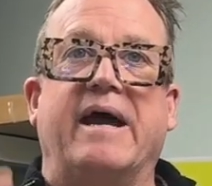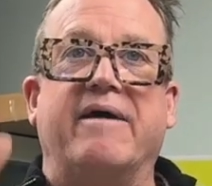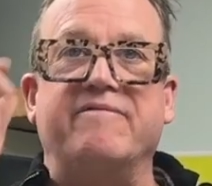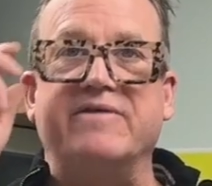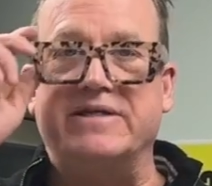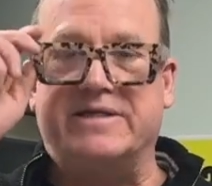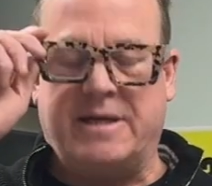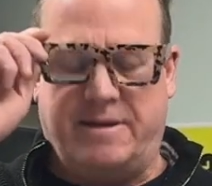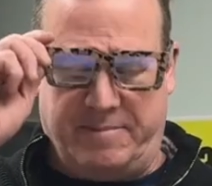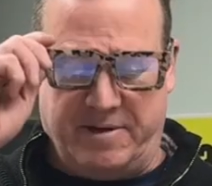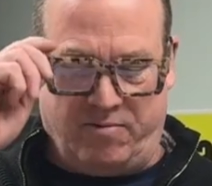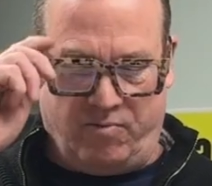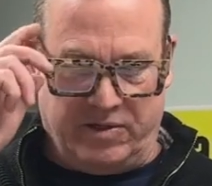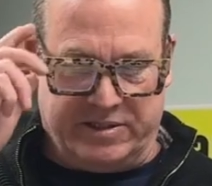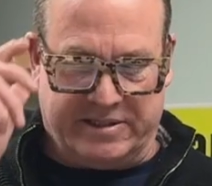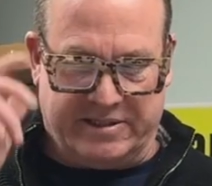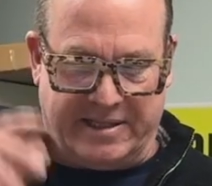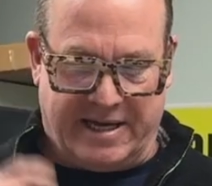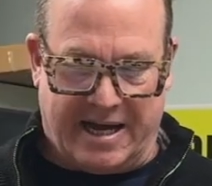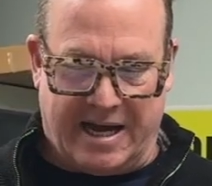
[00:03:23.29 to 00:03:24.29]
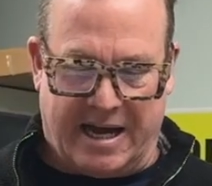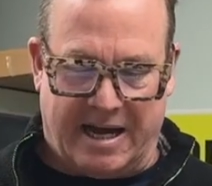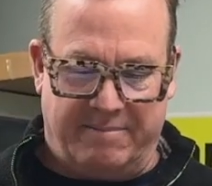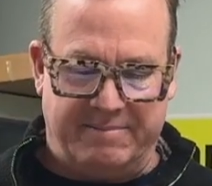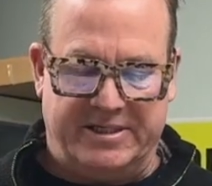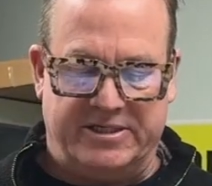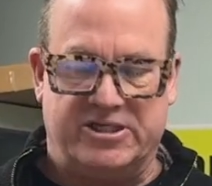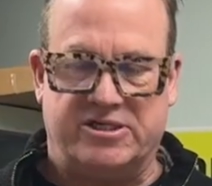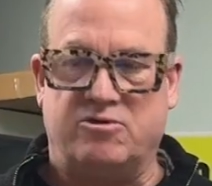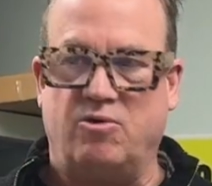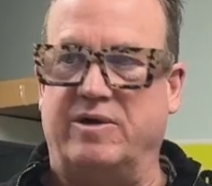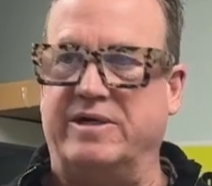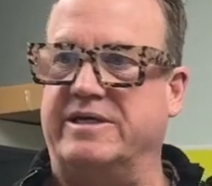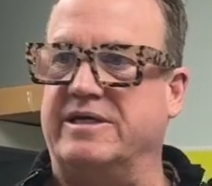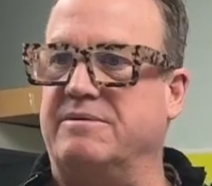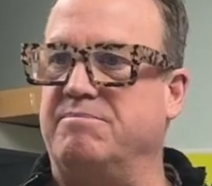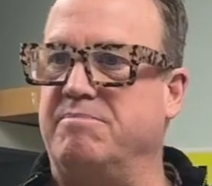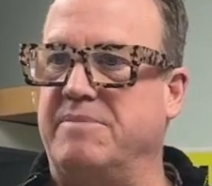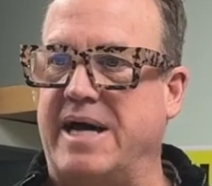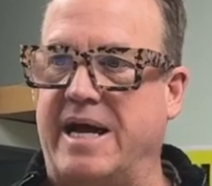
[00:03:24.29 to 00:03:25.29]
Every time I went to the hobby store, it
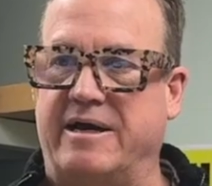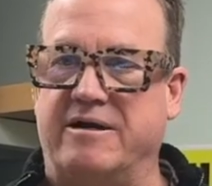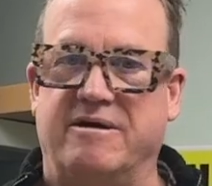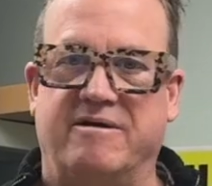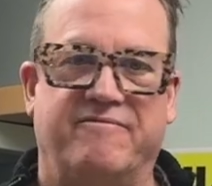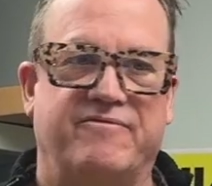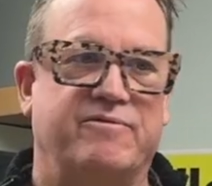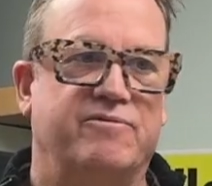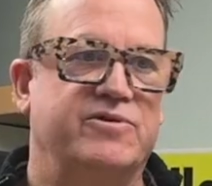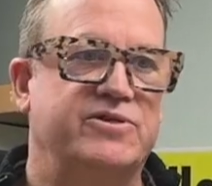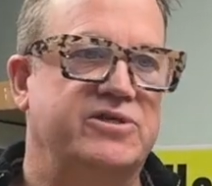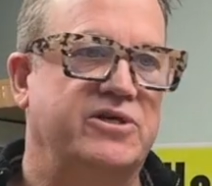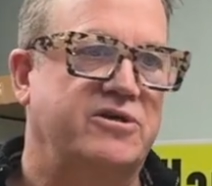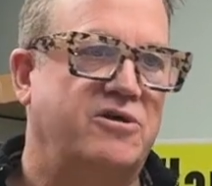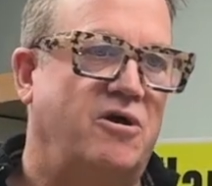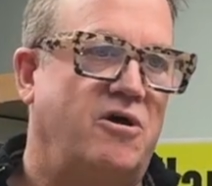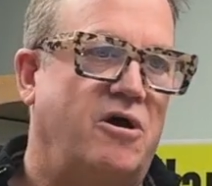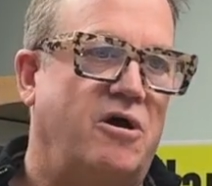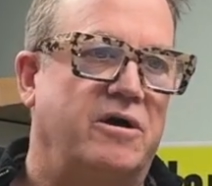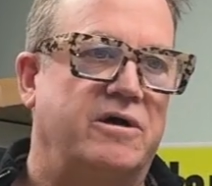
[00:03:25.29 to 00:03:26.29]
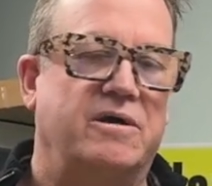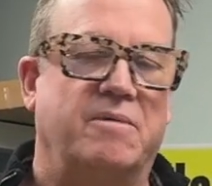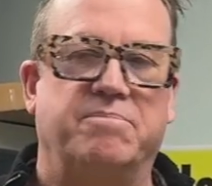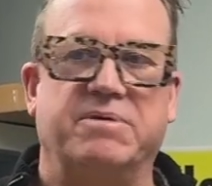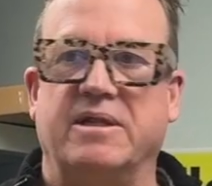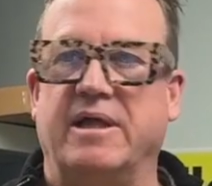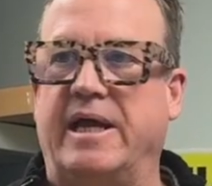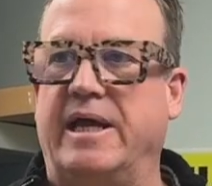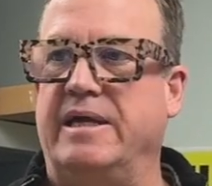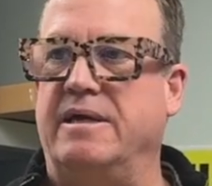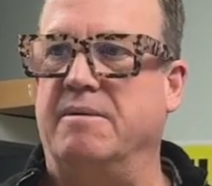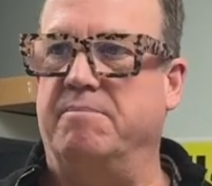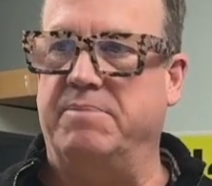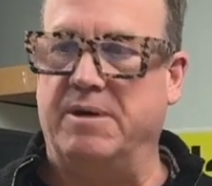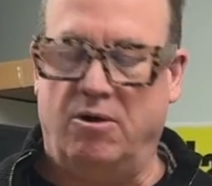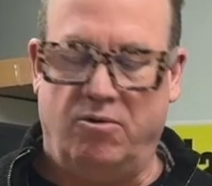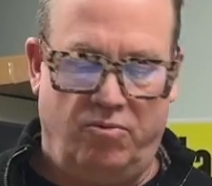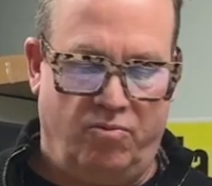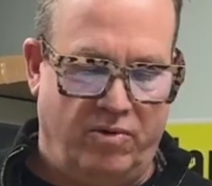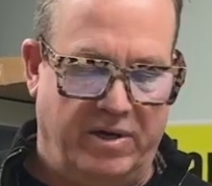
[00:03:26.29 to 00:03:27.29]
didn't matter if it was a car, a plane, a
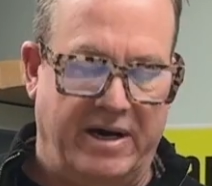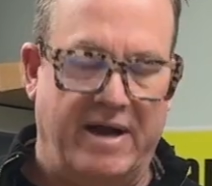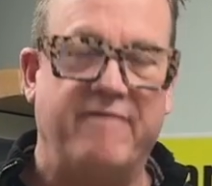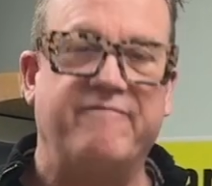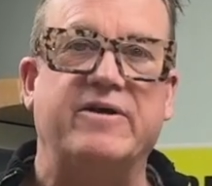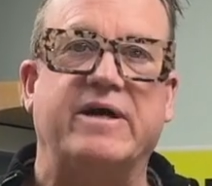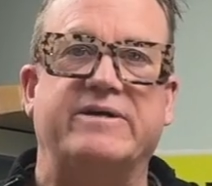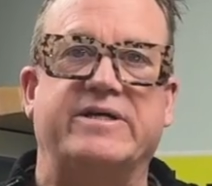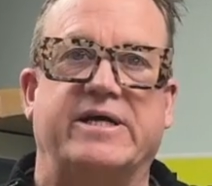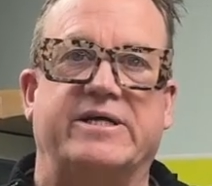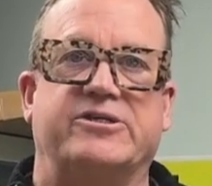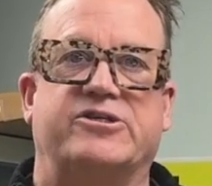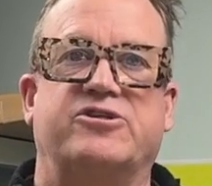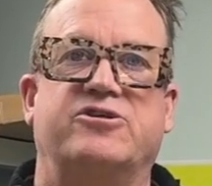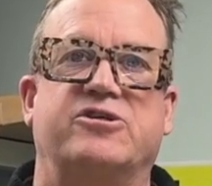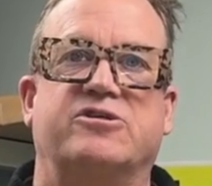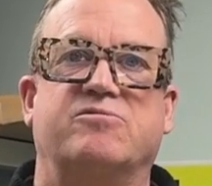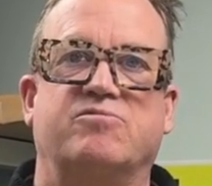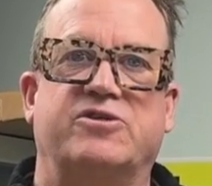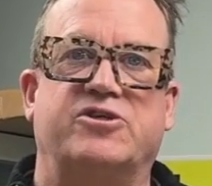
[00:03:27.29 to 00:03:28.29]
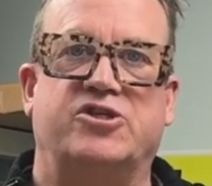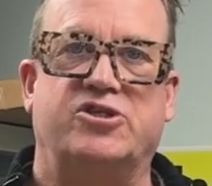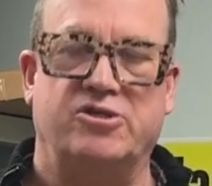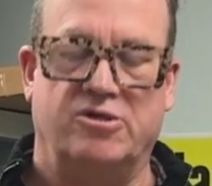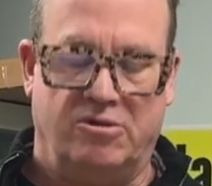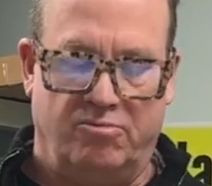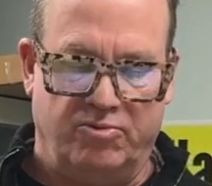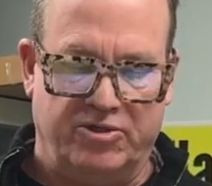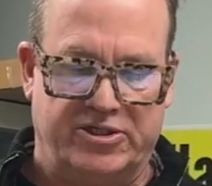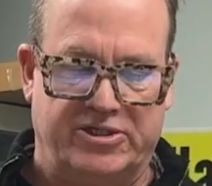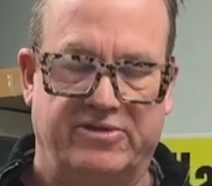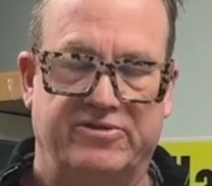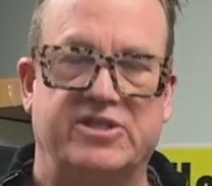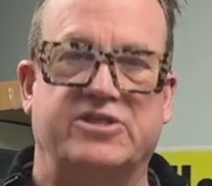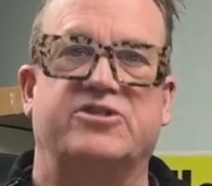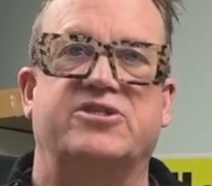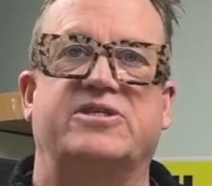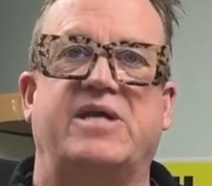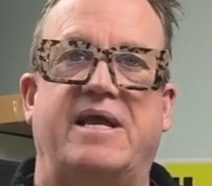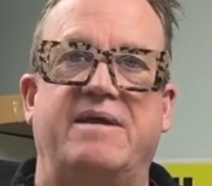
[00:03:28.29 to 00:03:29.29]
boat, whatever Testors was doing was in the
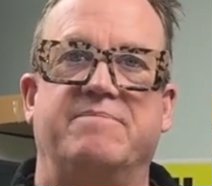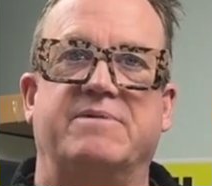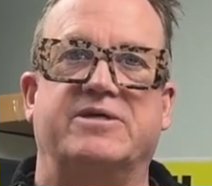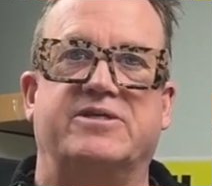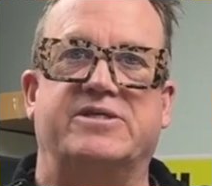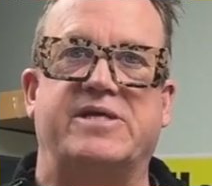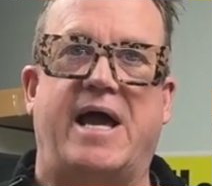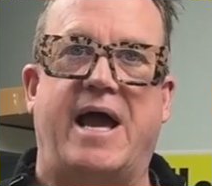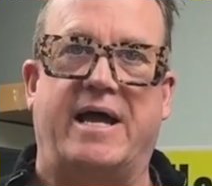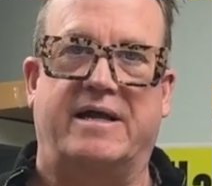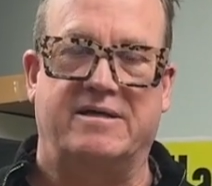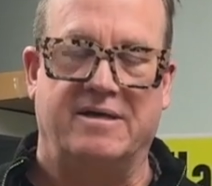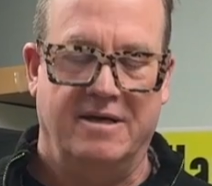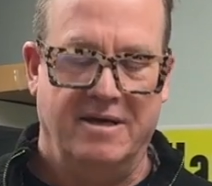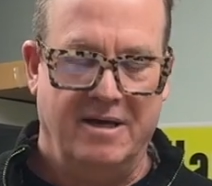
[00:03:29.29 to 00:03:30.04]
same exact